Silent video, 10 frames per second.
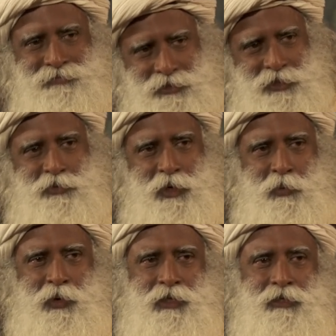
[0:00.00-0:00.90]
this is
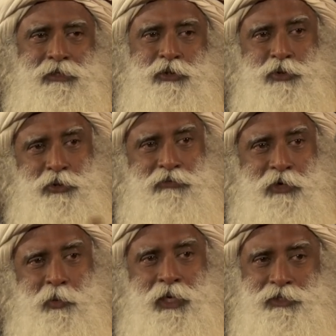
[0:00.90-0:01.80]
one way. These are two
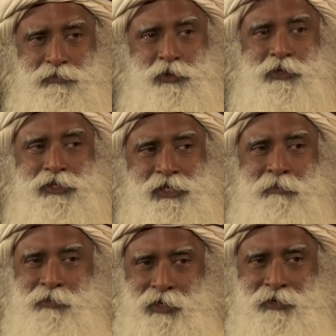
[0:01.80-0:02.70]
different ways of doing the
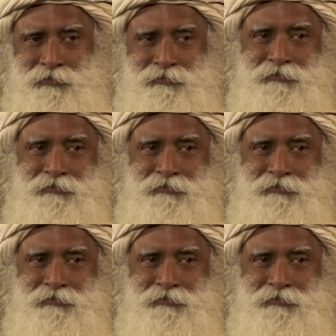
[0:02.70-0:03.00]
same thing.